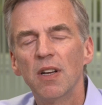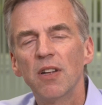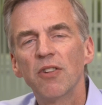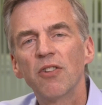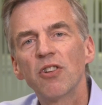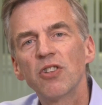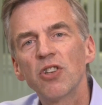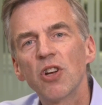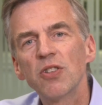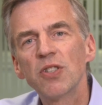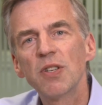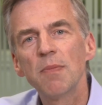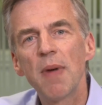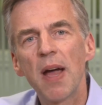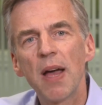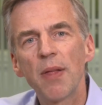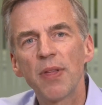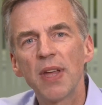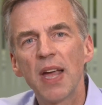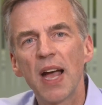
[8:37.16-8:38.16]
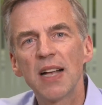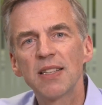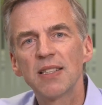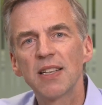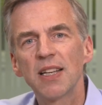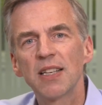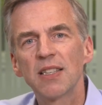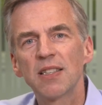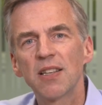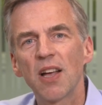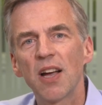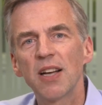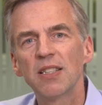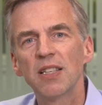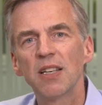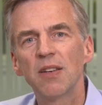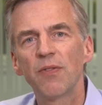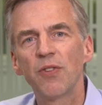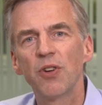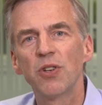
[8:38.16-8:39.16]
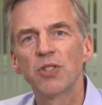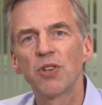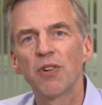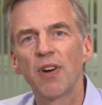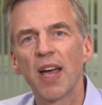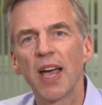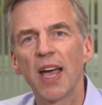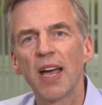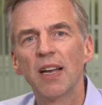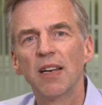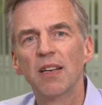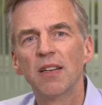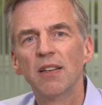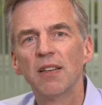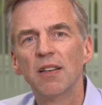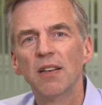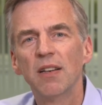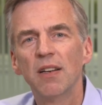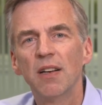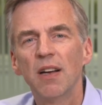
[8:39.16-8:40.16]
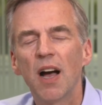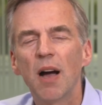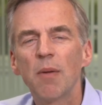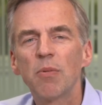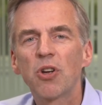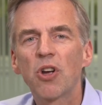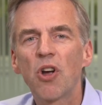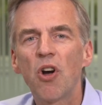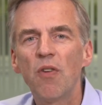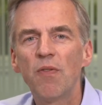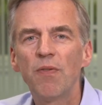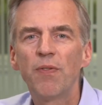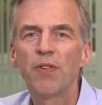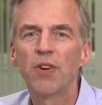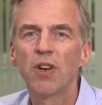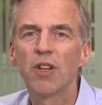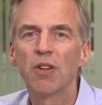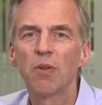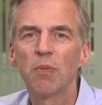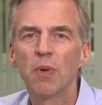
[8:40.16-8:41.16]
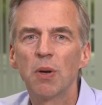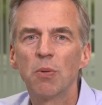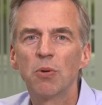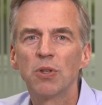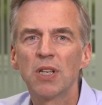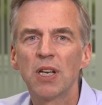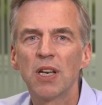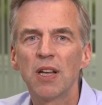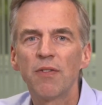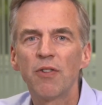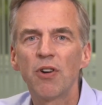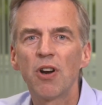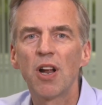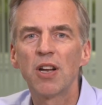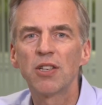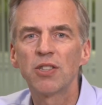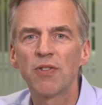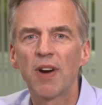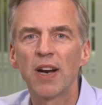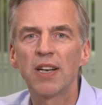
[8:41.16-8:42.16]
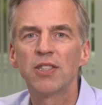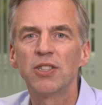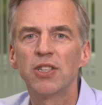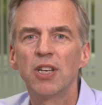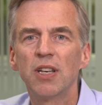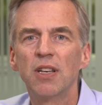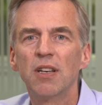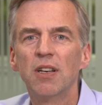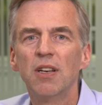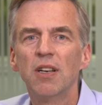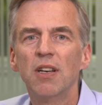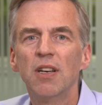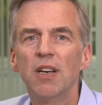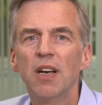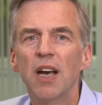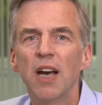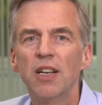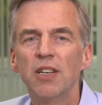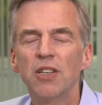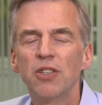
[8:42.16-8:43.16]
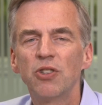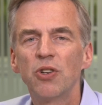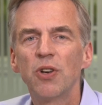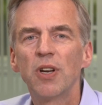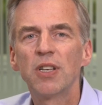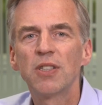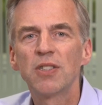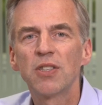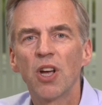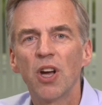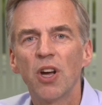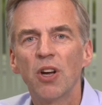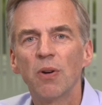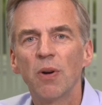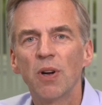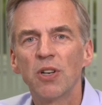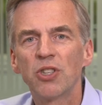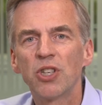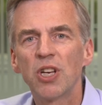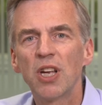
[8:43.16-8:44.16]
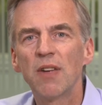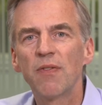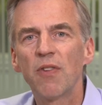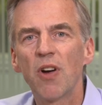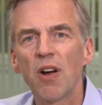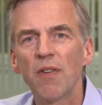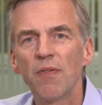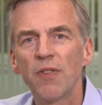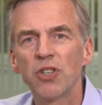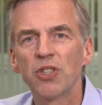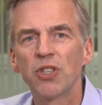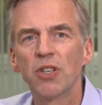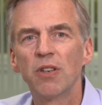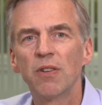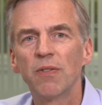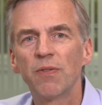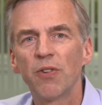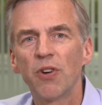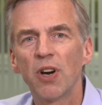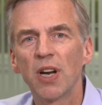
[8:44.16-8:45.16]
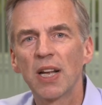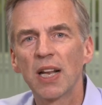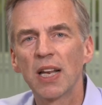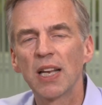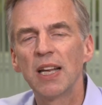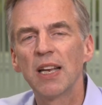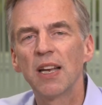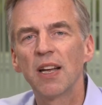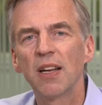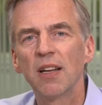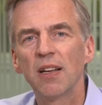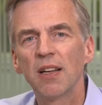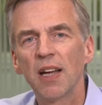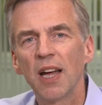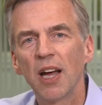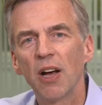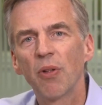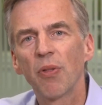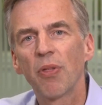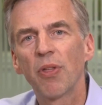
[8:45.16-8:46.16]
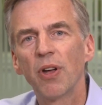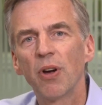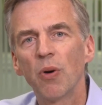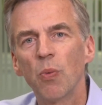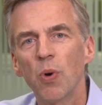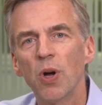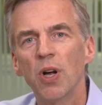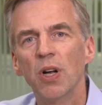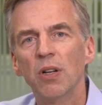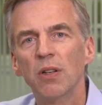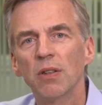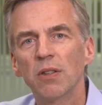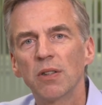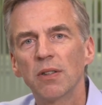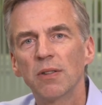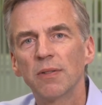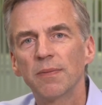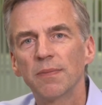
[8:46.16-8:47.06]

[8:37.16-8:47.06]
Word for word: So Johnson Matthey has an exciting future ahead. I'm confident that we will deliver on our strategy and in doing so achieve our vision for a cleaner, healthier world.